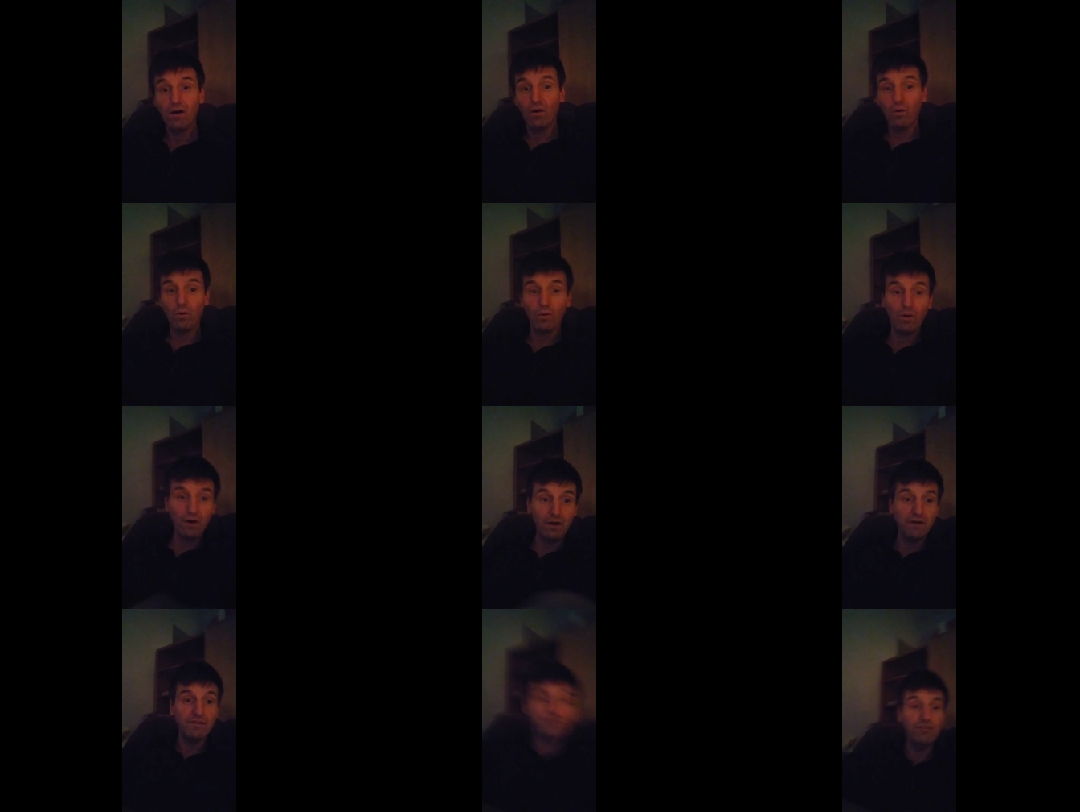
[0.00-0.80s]

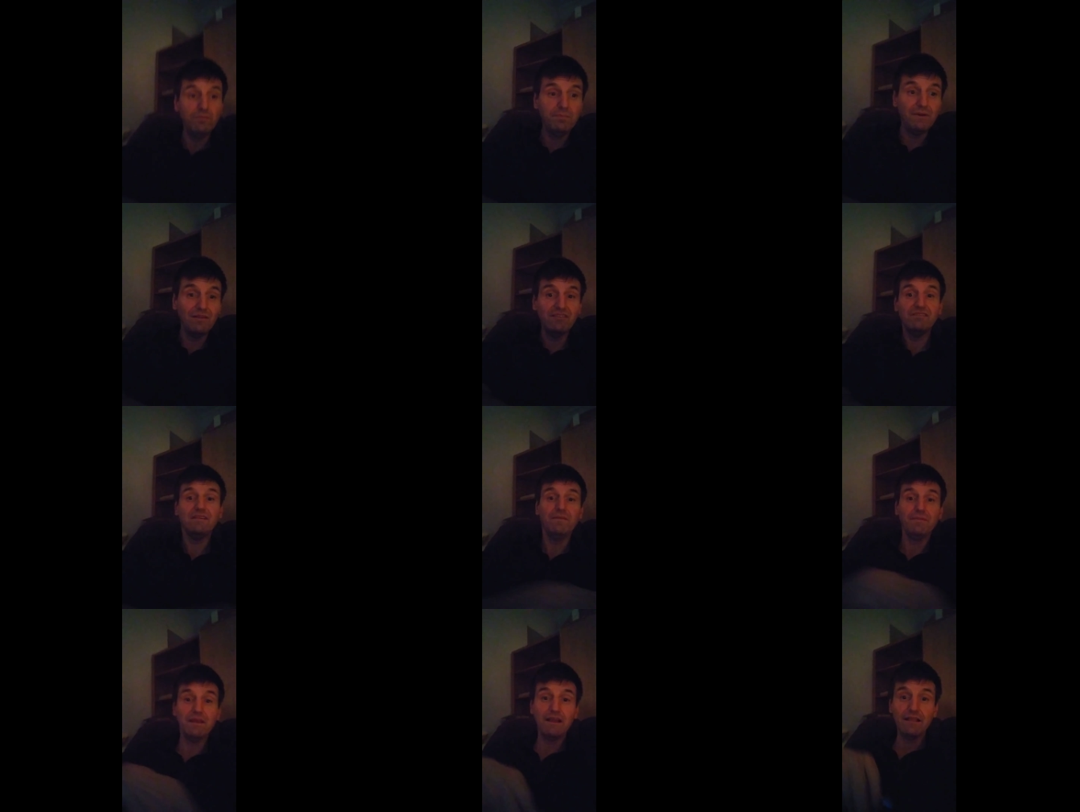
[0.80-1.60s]
or do you build
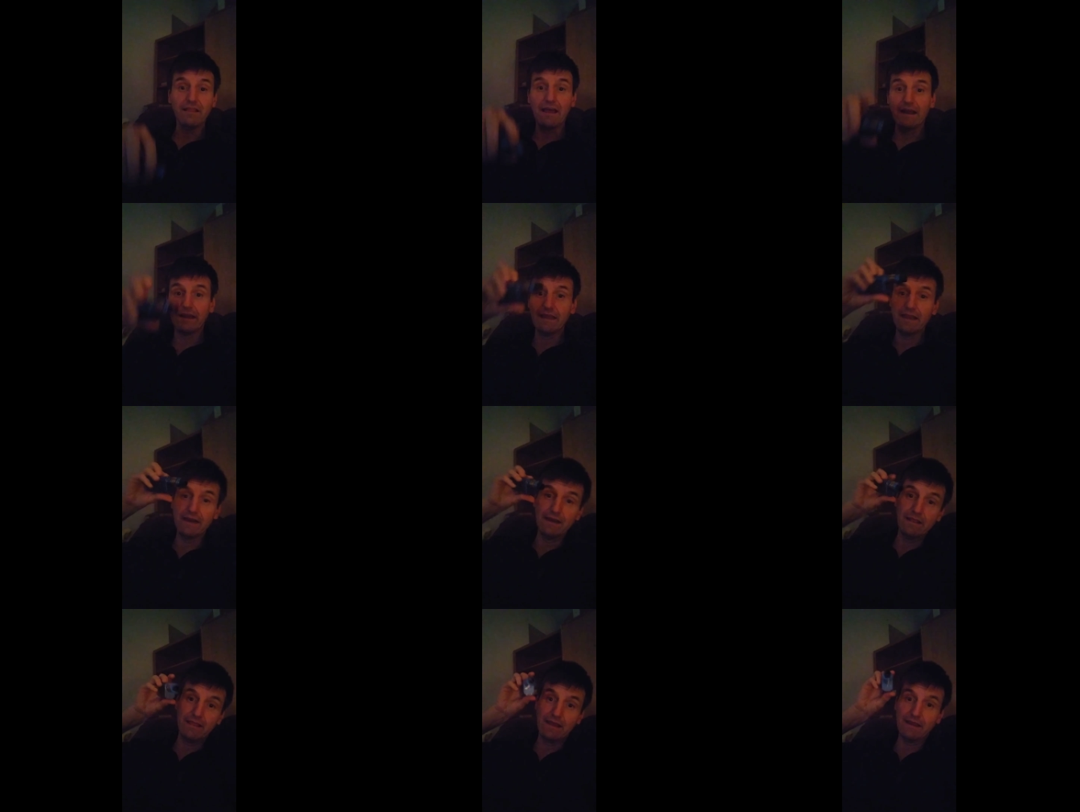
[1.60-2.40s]
something that
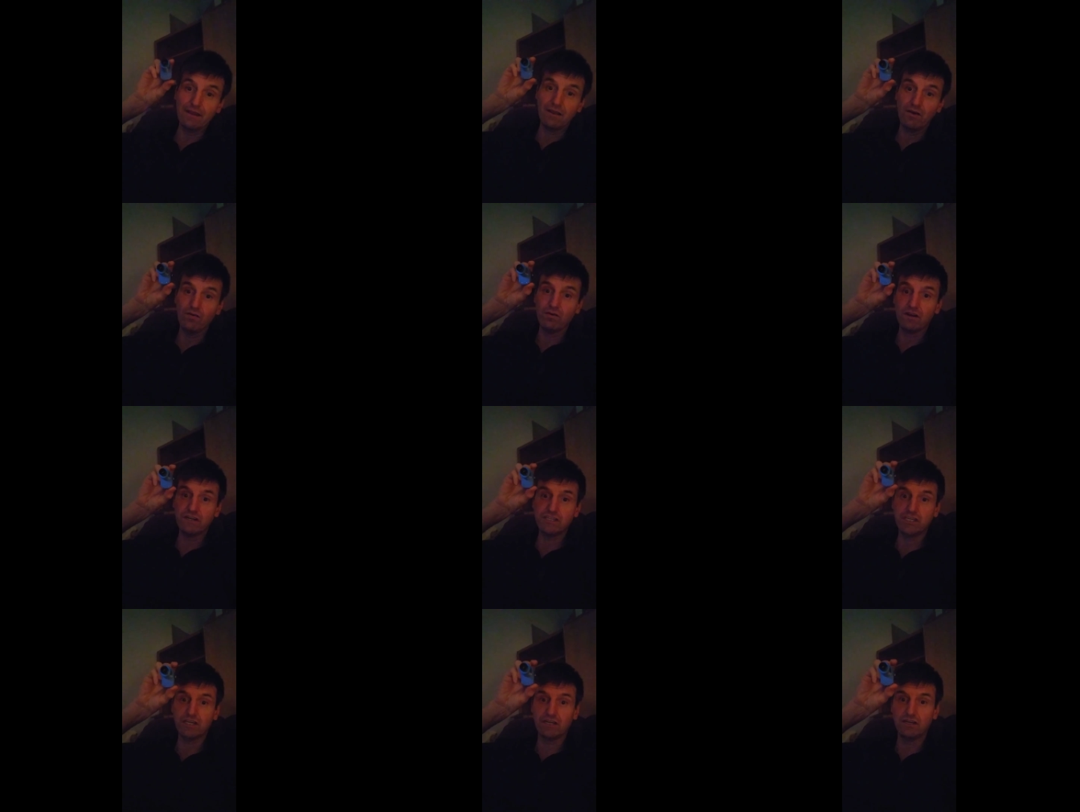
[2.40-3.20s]
can that can go
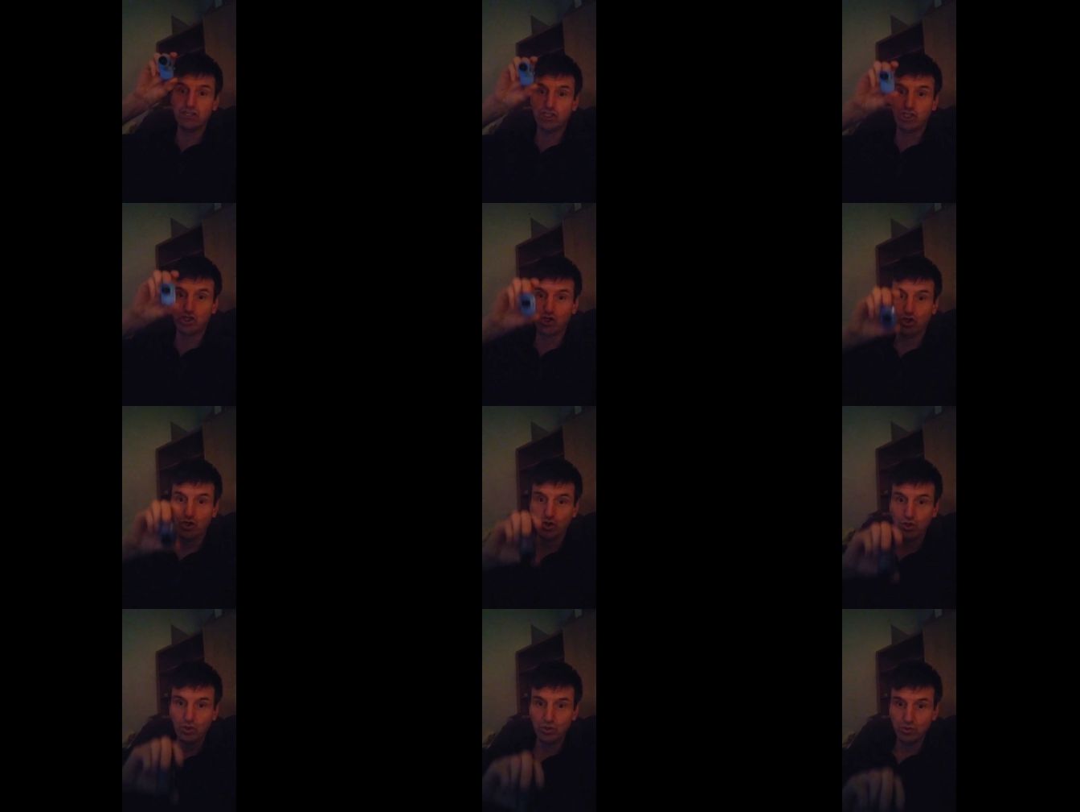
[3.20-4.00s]

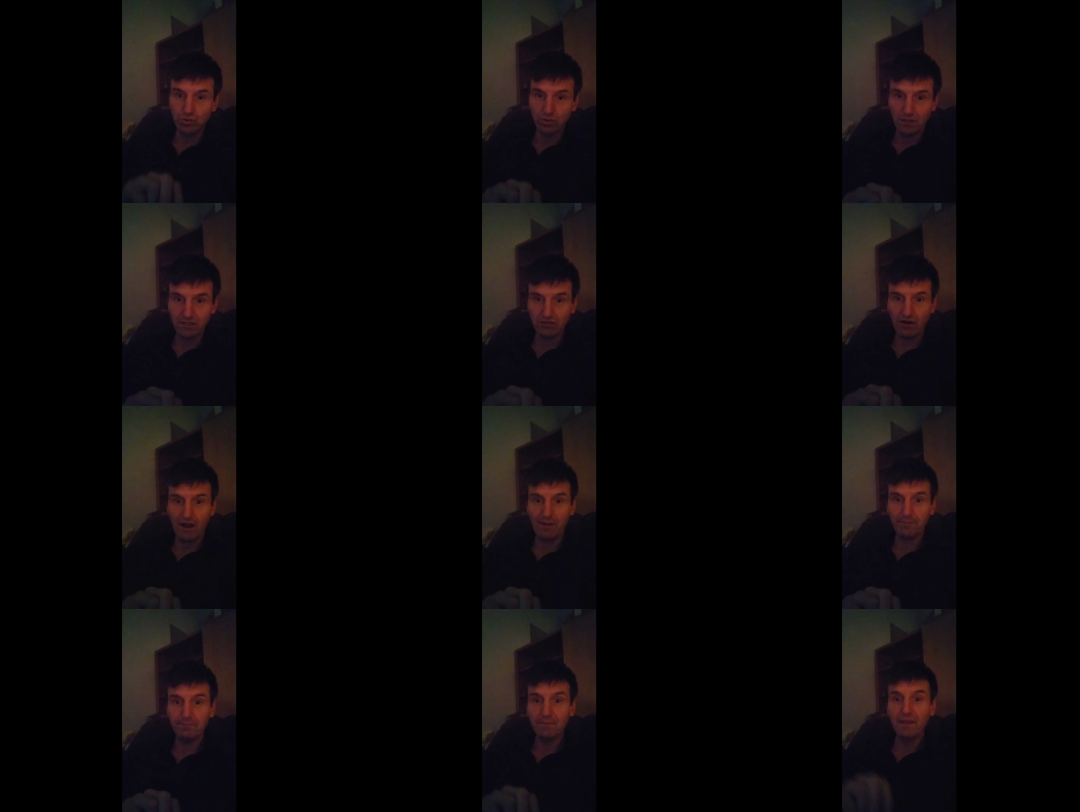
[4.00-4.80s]
and
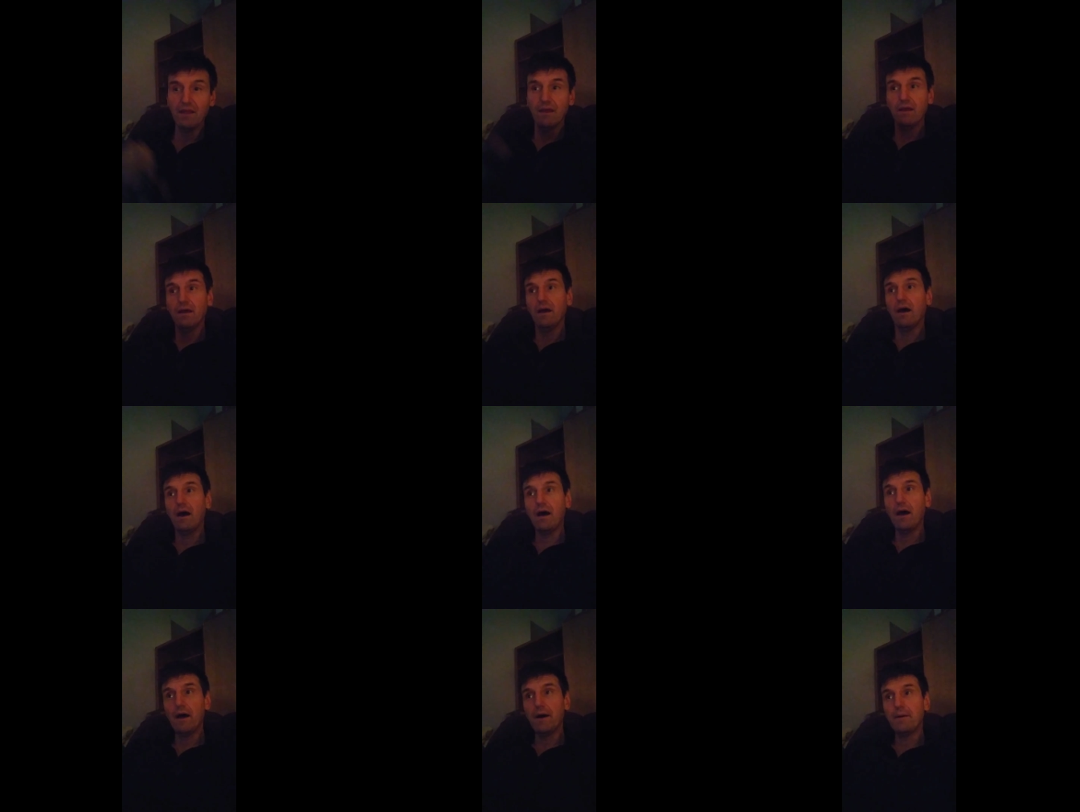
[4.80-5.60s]
drop?
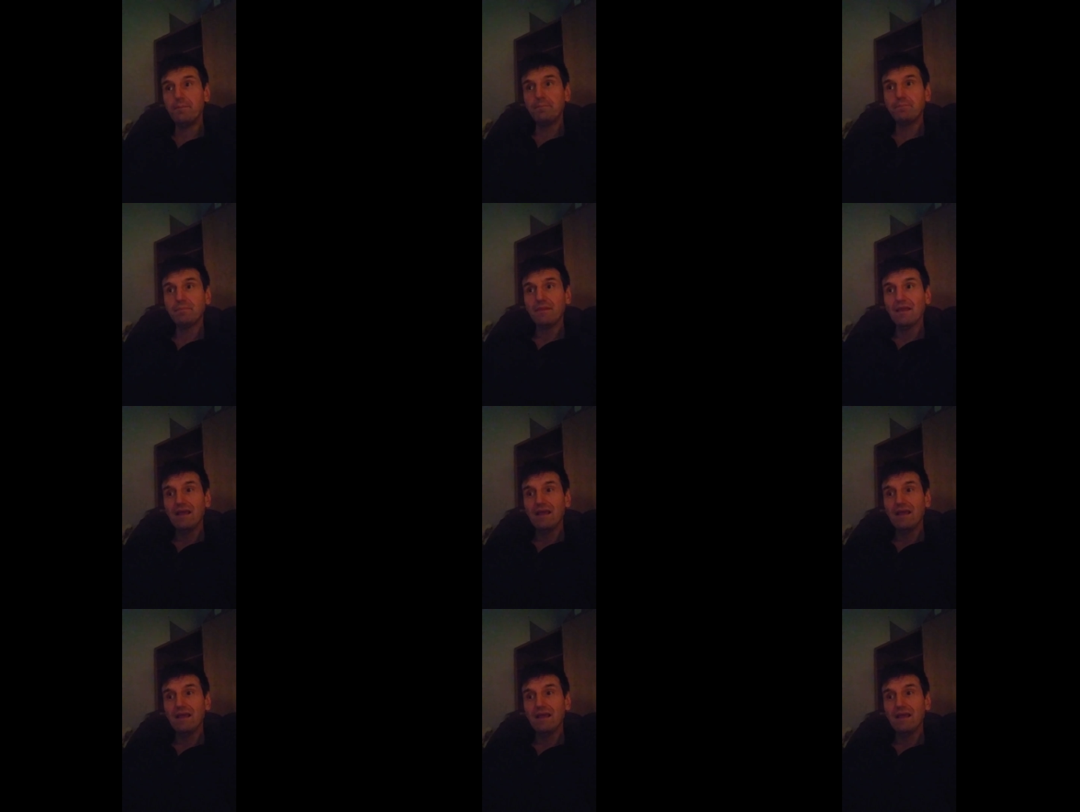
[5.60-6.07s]
Um,